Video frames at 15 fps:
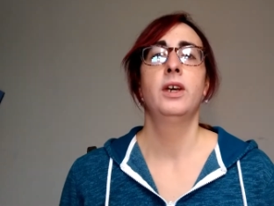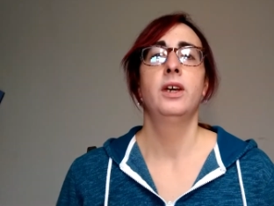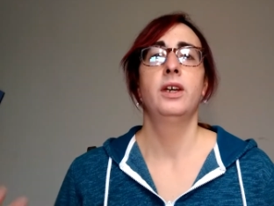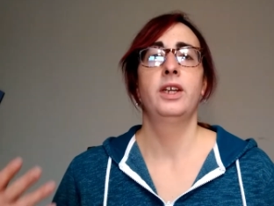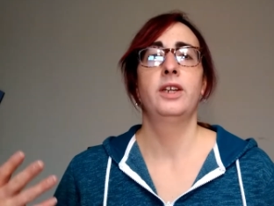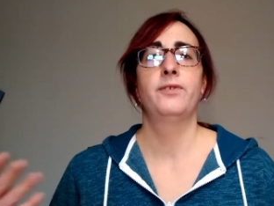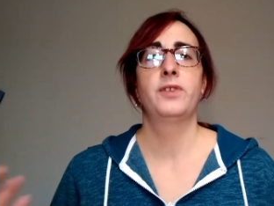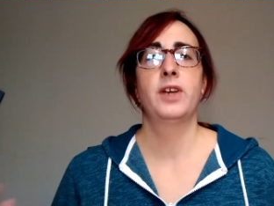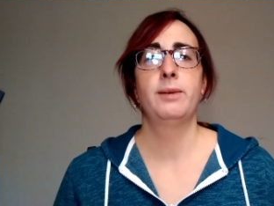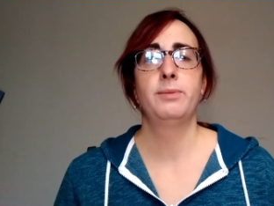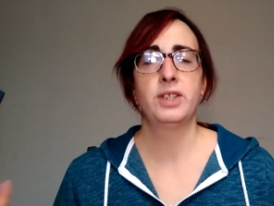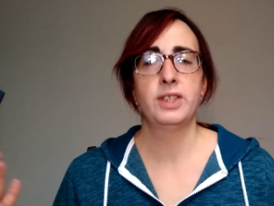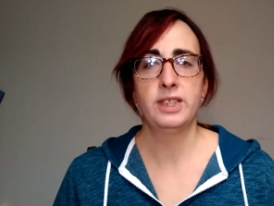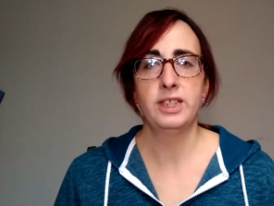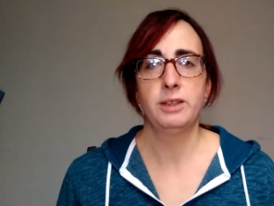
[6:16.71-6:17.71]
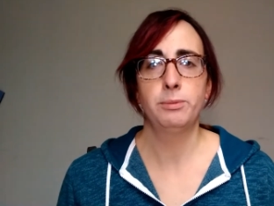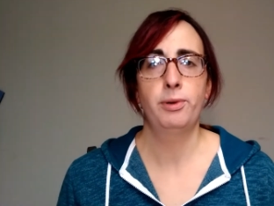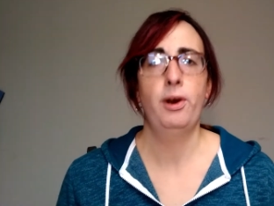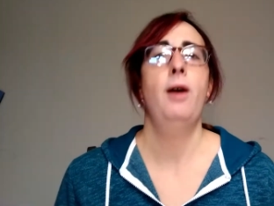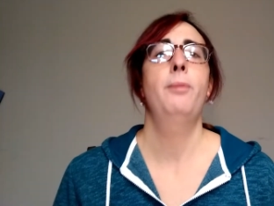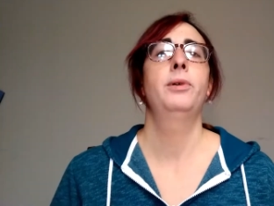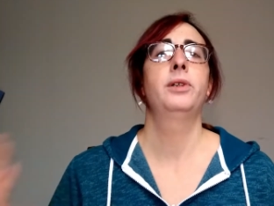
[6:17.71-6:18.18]
enough time to eat
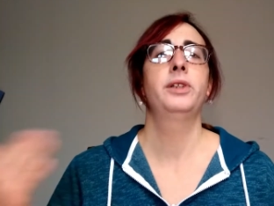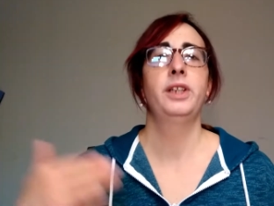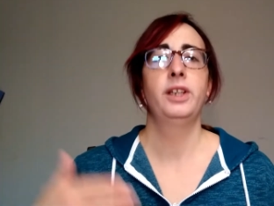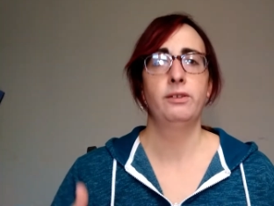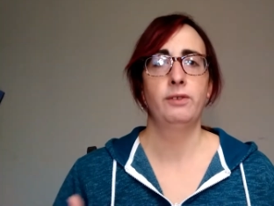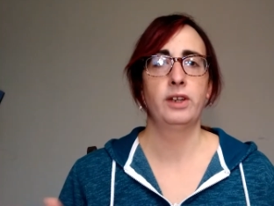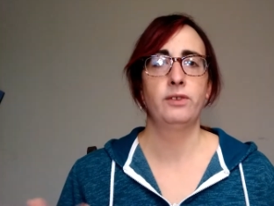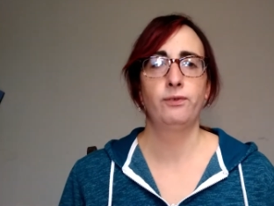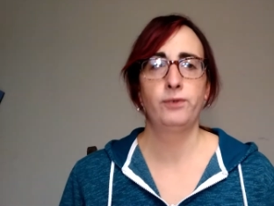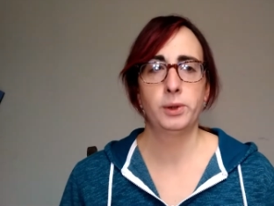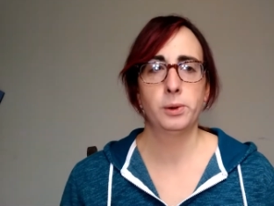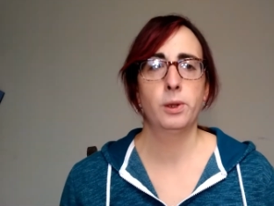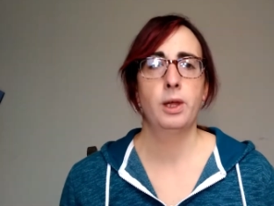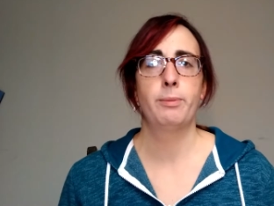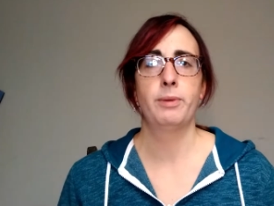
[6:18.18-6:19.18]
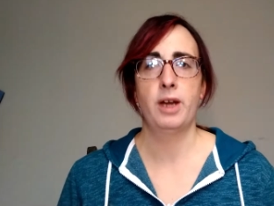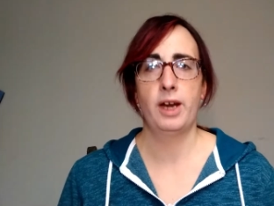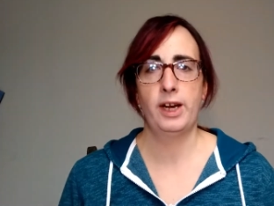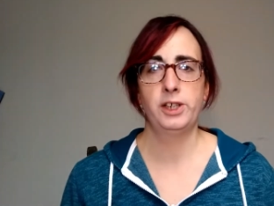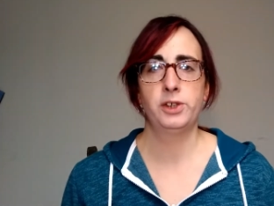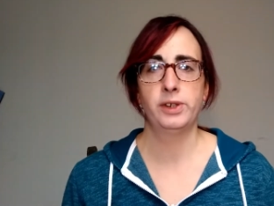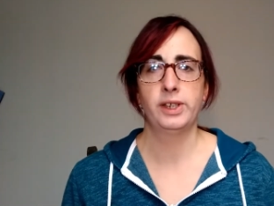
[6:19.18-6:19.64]
properly and fuel up and
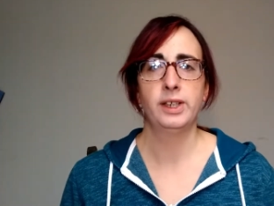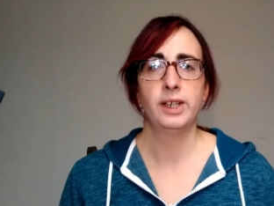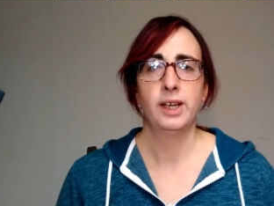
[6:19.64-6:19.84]
hydrate.